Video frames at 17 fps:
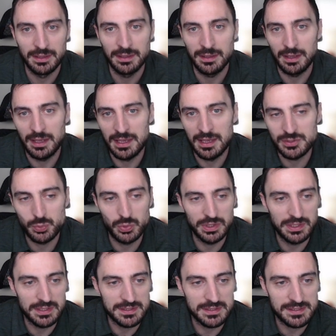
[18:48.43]
as we
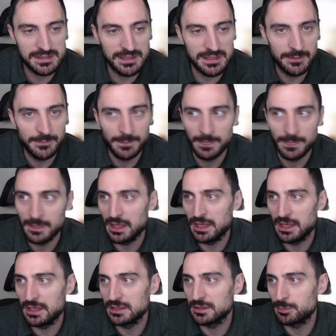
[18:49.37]
can see,
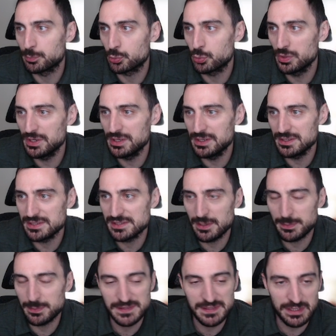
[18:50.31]
and pretty
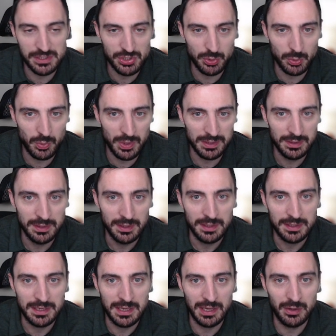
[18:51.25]
substantial one
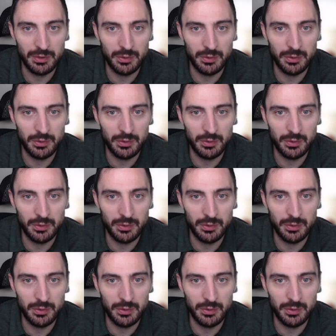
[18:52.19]
now,